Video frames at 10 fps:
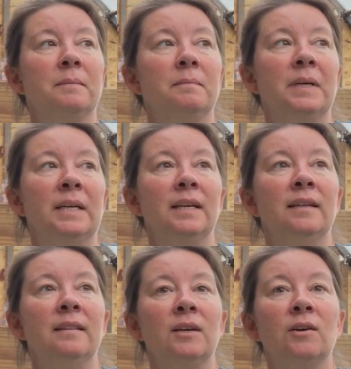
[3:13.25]
But
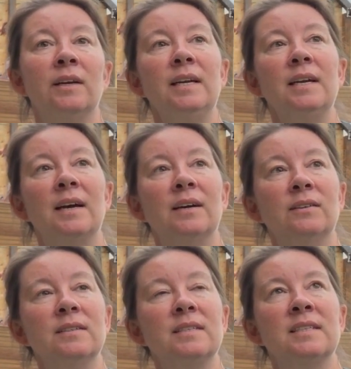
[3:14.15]
in the
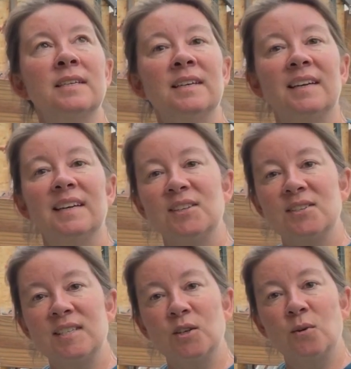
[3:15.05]
greenhouse, it'll
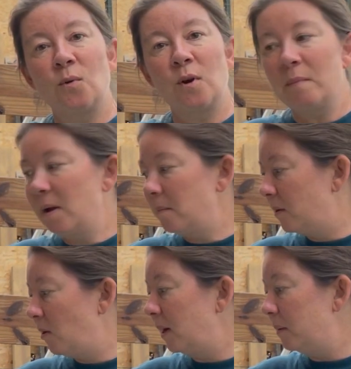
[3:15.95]
still warm up
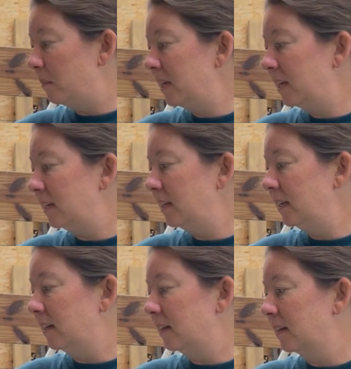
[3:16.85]
quite a bit in
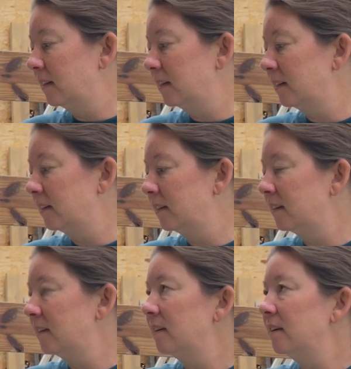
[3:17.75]
here.
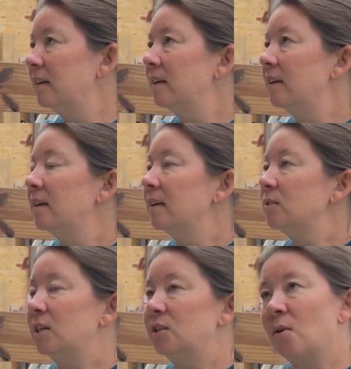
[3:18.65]
So
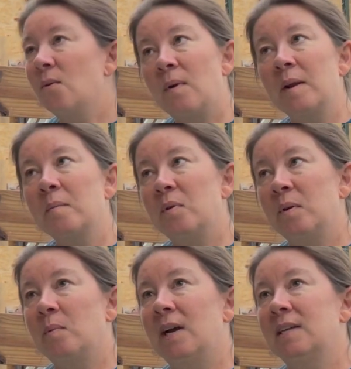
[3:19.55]
I don't want to
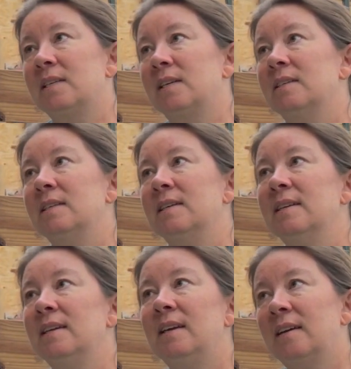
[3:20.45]
put brassicas in
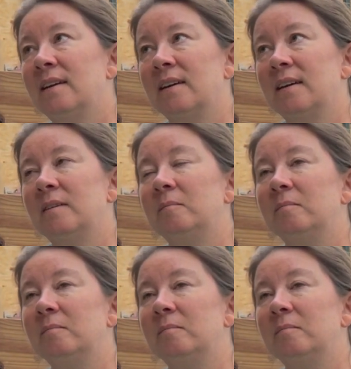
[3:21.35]
here,